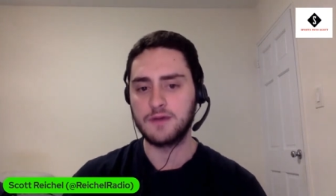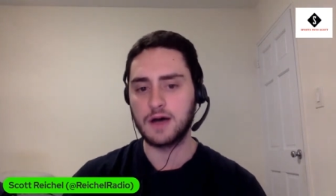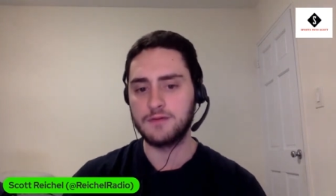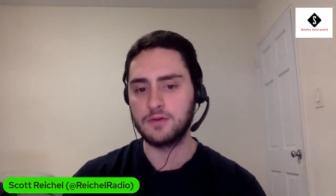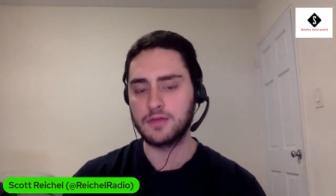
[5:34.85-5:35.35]

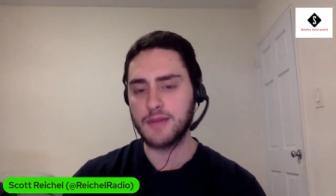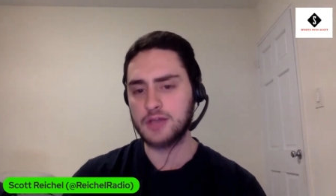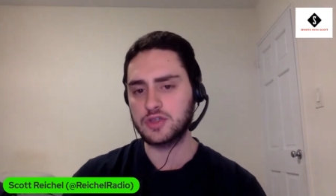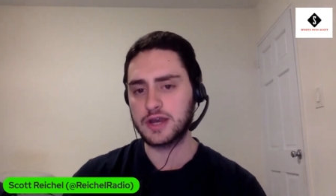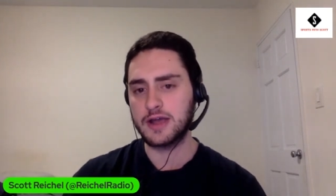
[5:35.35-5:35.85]
The
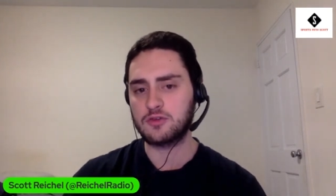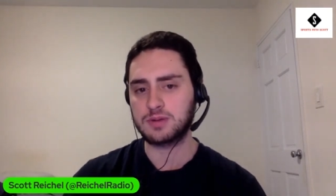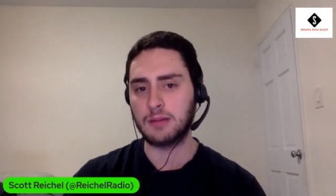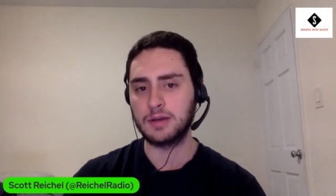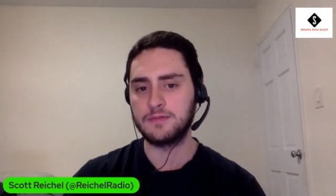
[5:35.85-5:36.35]
match of the day was
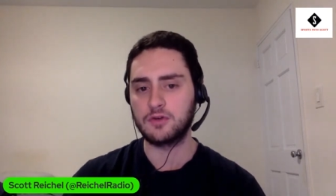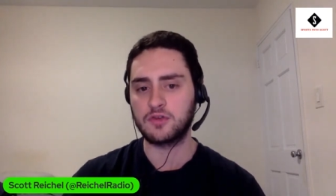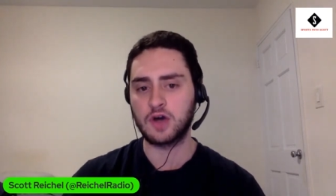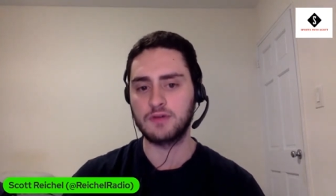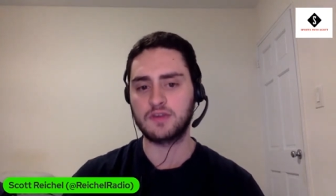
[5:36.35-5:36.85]
probably
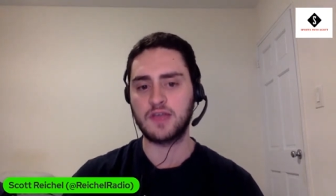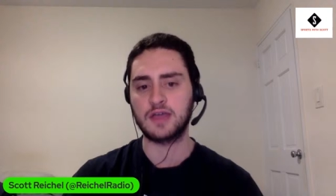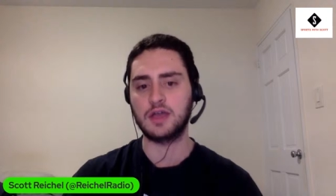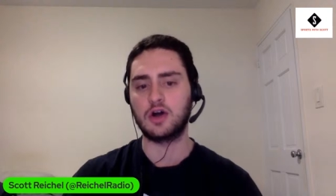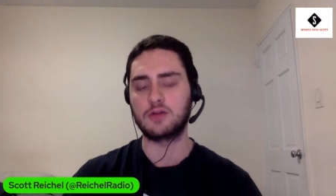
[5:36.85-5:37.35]
Fucsovics
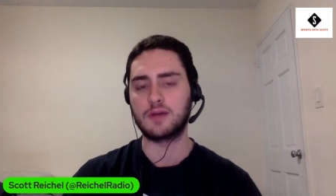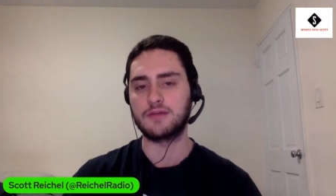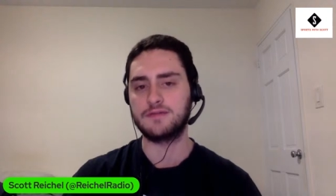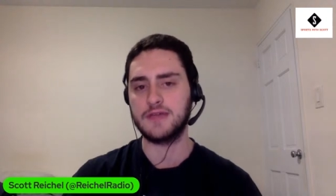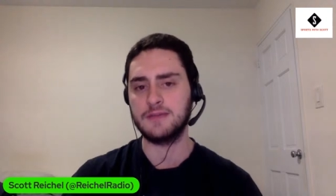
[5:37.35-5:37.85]
taking on
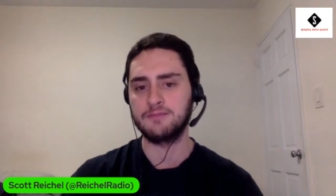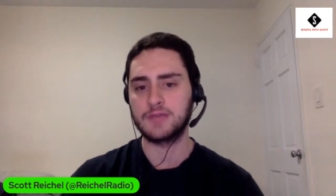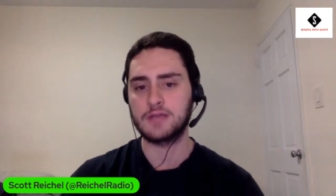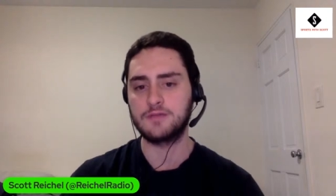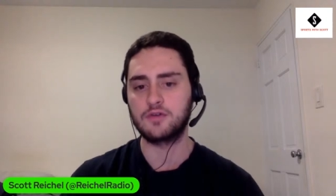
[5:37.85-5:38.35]
Monfils,
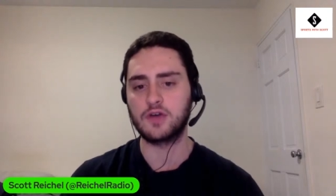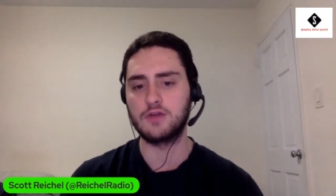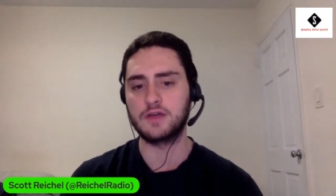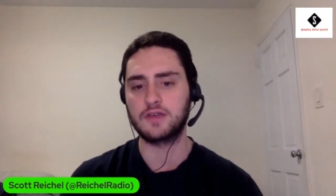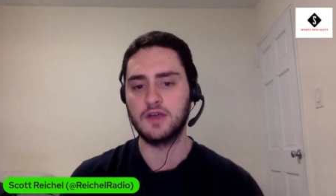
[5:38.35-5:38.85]
as
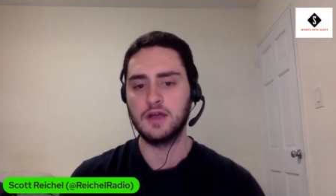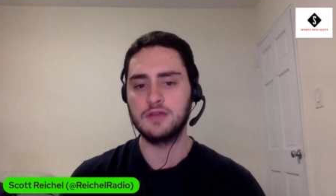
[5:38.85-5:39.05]
Fucsovics